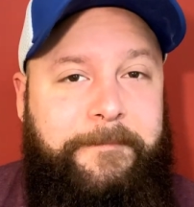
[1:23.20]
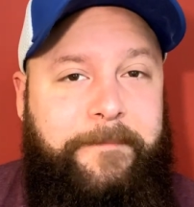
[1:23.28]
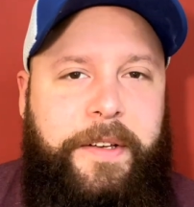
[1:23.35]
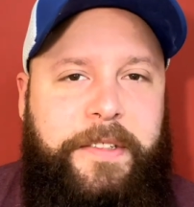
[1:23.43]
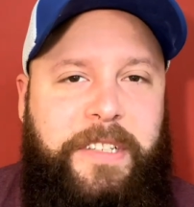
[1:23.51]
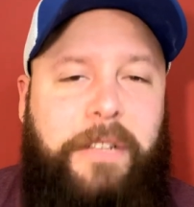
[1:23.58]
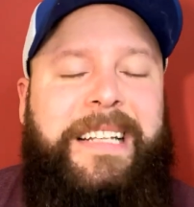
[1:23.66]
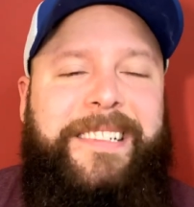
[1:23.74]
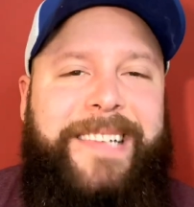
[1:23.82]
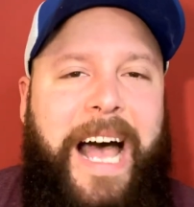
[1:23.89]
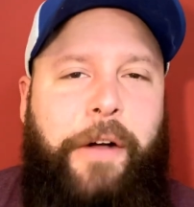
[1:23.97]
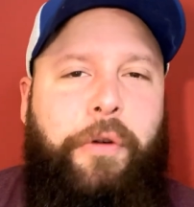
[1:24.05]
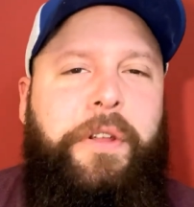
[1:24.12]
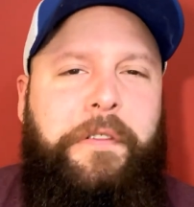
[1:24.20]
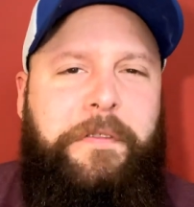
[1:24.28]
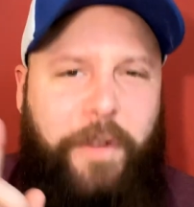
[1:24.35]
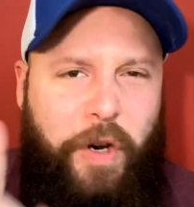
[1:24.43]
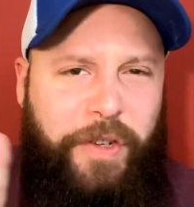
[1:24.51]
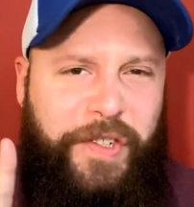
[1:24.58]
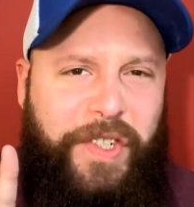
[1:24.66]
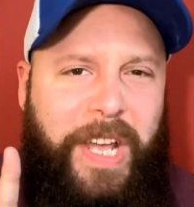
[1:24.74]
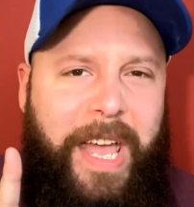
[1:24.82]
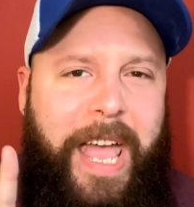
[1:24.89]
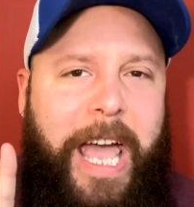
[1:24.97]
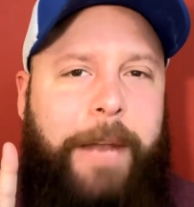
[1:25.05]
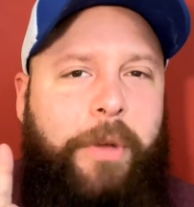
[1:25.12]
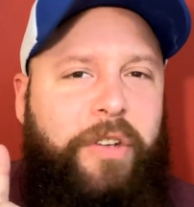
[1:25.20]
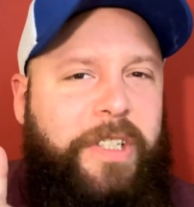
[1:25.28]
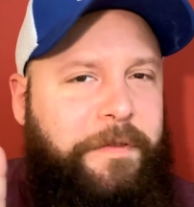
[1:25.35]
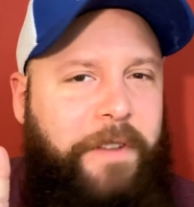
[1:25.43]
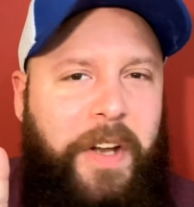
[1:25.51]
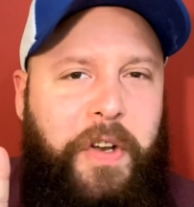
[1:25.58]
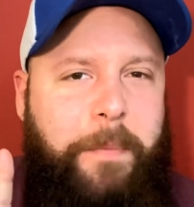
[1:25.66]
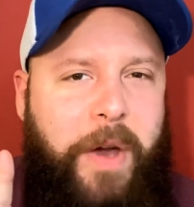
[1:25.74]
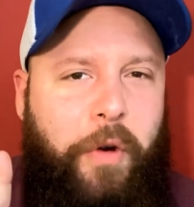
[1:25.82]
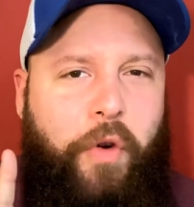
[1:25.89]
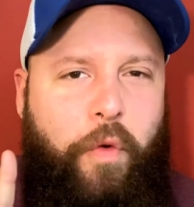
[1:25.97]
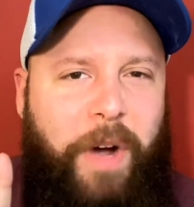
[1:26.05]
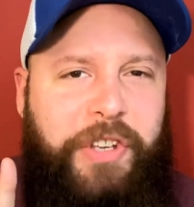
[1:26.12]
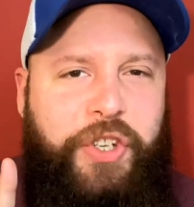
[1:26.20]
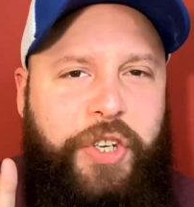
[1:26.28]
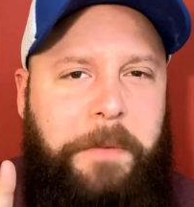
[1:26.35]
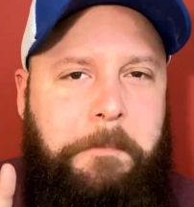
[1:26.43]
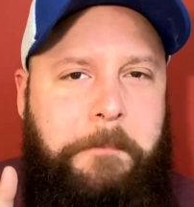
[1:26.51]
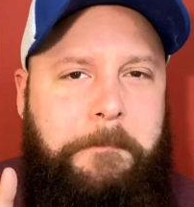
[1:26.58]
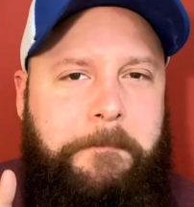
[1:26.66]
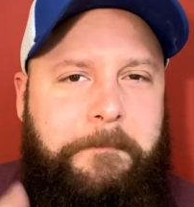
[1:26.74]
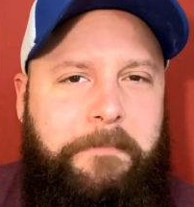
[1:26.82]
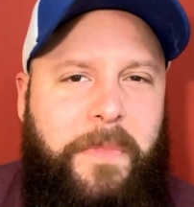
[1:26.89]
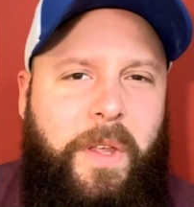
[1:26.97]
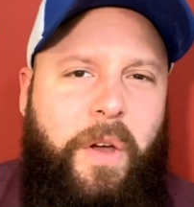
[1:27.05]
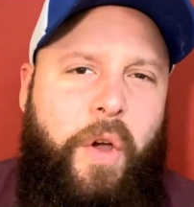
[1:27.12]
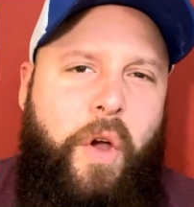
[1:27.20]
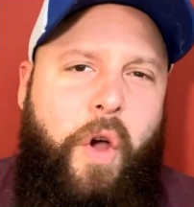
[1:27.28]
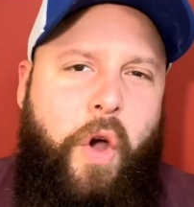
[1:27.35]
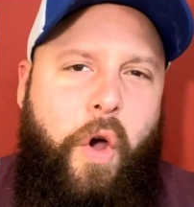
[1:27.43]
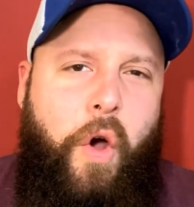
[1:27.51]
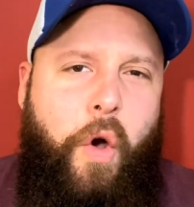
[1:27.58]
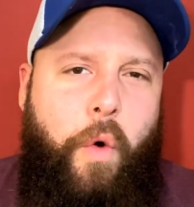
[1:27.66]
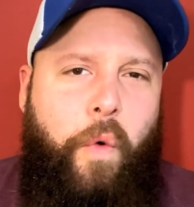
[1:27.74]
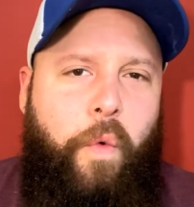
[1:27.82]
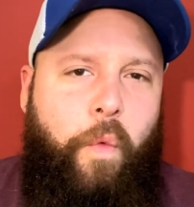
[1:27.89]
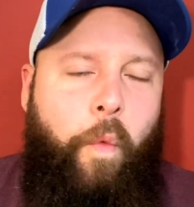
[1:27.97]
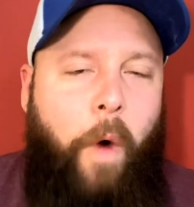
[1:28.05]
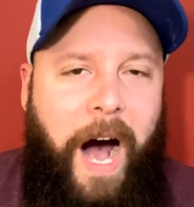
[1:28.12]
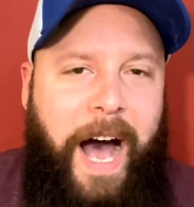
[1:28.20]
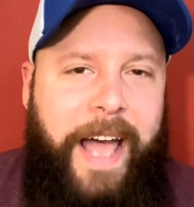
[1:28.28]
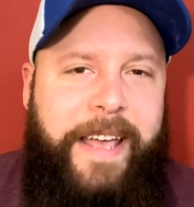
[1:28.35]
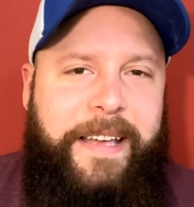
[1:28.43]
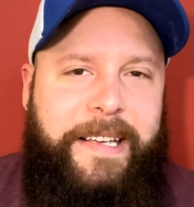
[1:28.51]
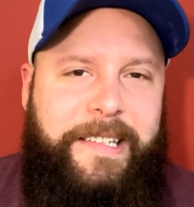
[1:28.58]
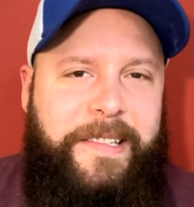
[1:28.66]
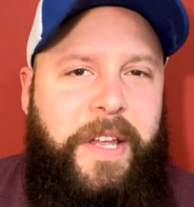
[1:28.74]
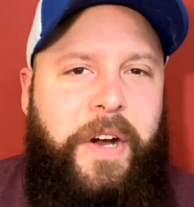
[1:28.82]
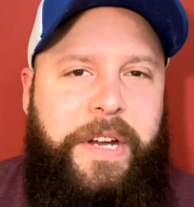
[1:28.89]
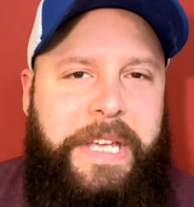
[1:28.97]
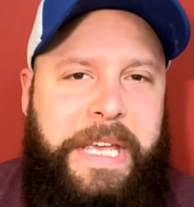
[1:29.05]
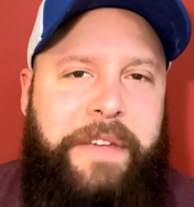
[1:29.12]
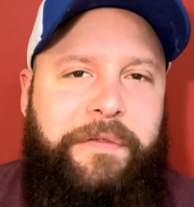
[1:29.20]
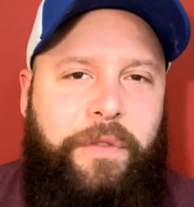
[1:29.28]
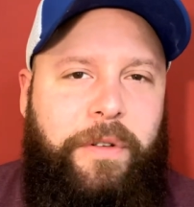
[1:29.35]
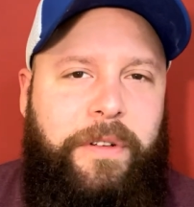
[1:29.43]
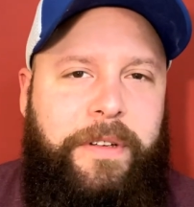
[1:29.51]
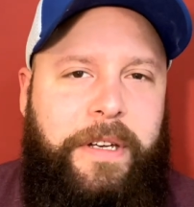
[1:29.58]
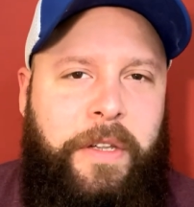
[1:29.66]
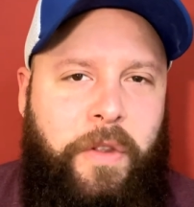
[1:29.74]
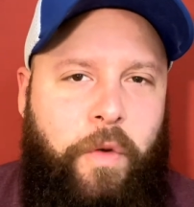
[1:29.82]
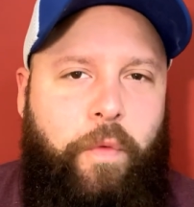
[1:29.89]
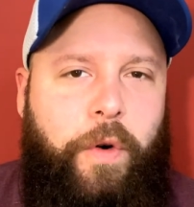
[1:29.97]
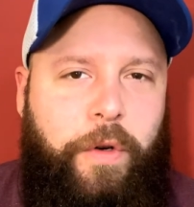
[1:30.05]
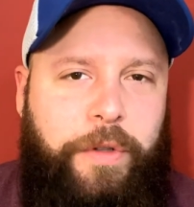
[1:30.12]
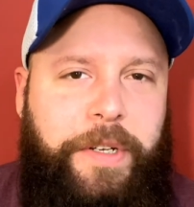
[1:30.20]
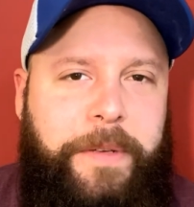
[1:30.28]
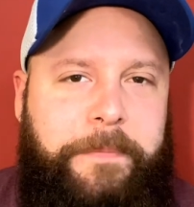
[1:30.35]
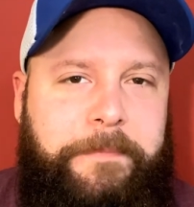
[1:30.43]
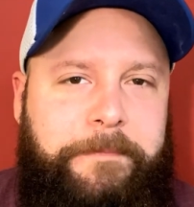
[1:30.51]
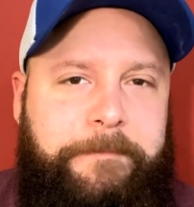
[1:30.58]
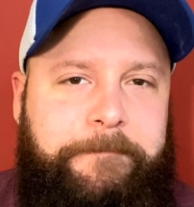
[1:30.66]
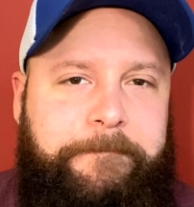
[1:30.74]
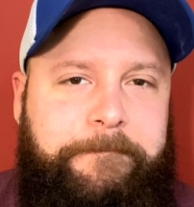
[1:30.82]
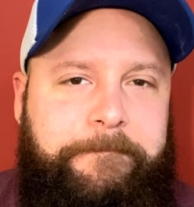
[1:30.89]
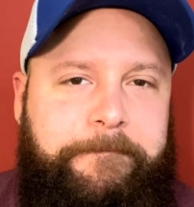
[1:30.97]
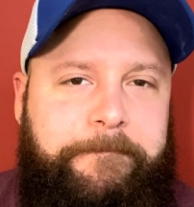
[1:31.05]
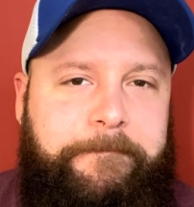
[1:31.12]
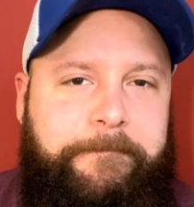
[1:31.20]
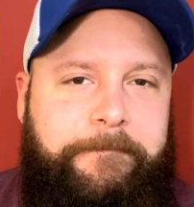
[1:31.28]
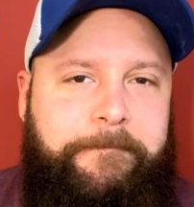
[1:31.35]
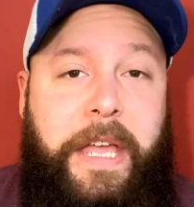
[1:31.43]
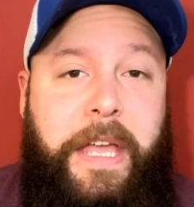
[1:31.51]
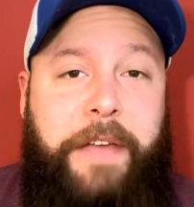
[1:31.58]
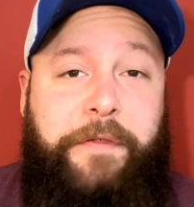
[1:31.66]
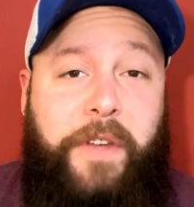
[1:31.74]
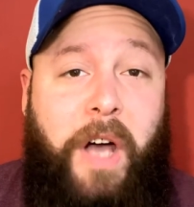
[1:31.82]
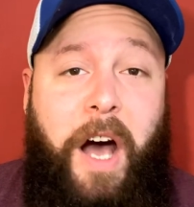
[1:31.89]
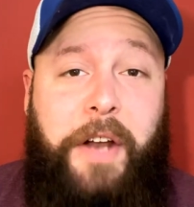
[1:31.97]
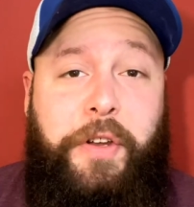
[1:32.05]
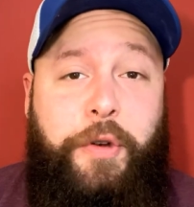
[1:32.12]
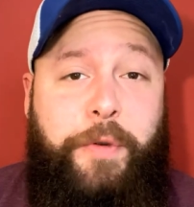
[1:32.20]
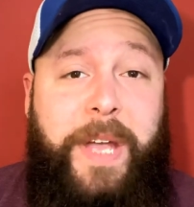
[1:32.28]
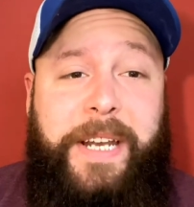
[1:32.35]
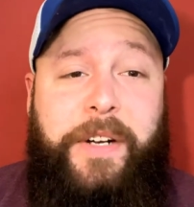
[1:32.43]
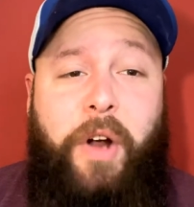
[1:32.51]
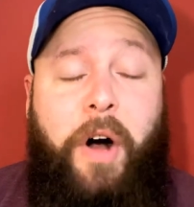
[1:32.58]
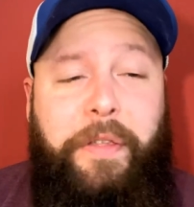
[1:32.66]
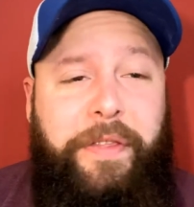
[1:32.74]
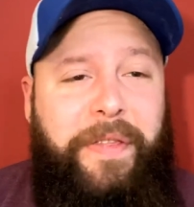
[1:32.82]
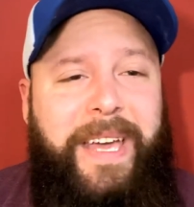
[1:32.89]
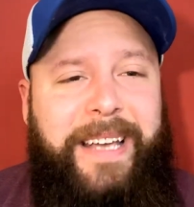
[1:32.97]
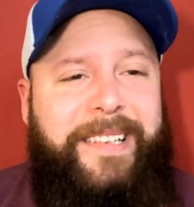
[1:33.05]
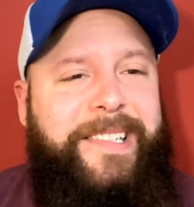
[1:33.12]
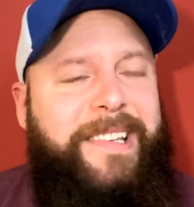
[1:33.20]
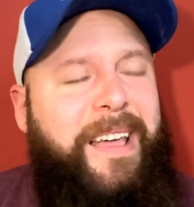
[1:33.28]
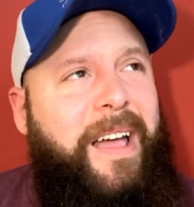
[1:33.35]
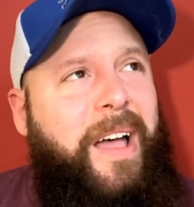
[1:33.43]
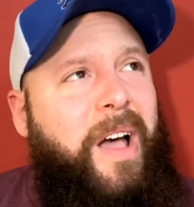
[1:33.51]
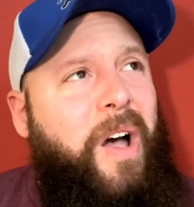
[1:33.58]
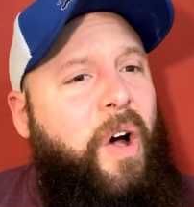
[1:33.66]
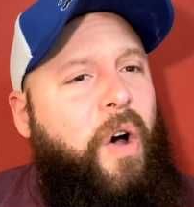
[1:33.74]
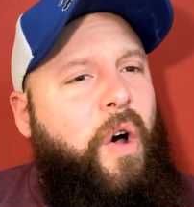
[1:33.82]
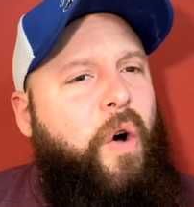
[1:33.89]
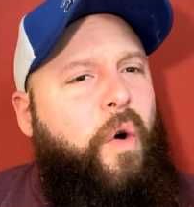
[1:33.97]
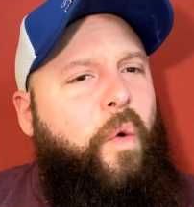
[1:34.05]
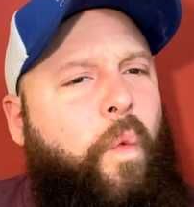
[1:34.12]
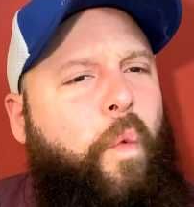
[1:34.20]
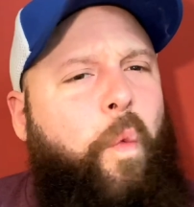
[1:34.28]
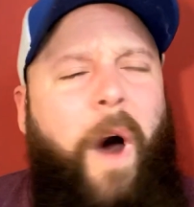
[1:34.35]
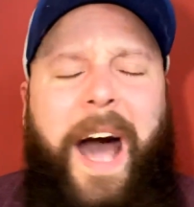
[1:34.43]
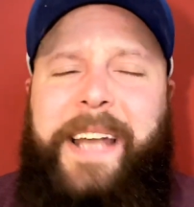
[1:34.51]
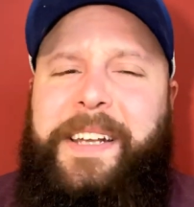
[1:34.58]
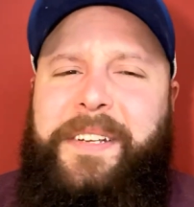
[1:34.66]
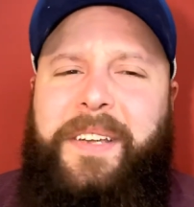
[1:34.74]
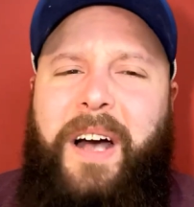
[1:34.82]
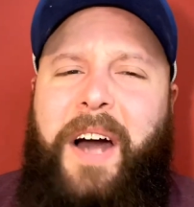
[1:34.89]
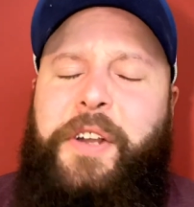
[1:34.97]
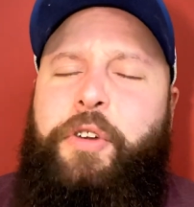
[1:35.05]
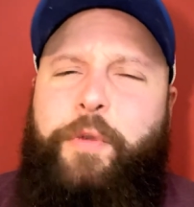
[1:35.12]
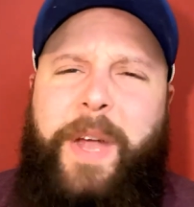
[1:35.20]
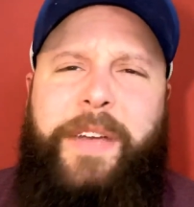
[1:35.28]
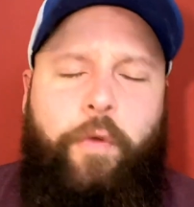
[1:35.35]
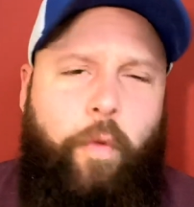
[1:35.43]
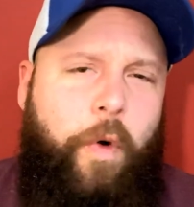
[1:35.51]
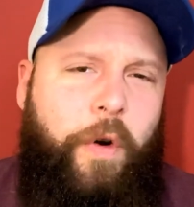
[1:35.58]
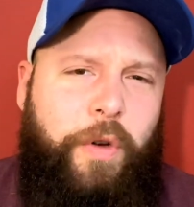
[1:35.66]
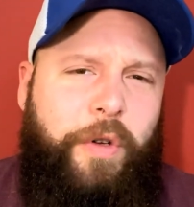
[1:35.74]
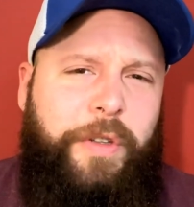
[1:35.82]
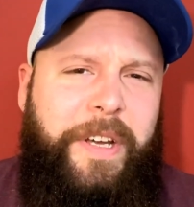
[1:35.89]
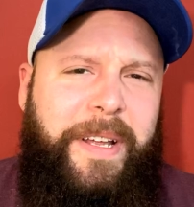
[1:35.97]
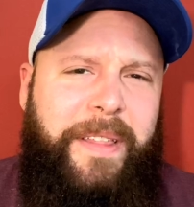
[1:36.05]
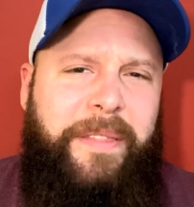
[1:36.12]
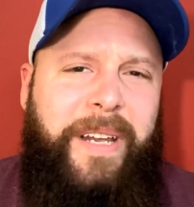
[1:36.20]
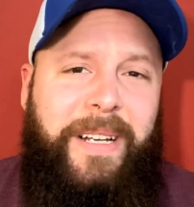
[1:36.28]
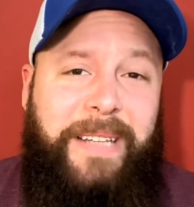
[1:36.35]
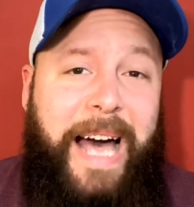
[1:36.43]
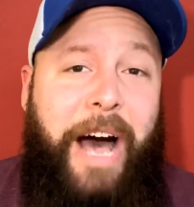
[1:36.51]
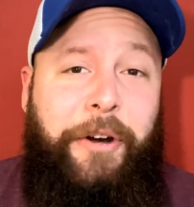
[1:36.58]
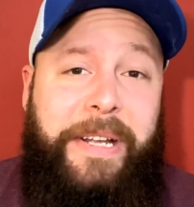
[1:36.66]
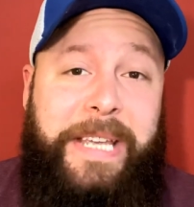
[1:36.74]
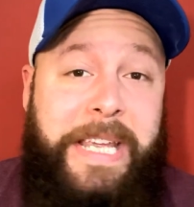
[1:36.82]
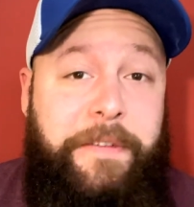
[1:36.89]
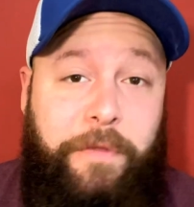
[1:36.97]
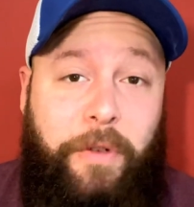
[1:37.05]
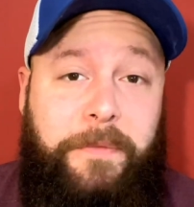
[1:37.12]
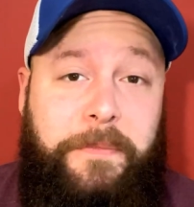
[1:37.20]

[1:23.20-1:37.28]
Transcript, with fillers: So let's tackle the first and most fundamental question Why is there evil in the world? If God created all things, why did God create a world that allowed evil?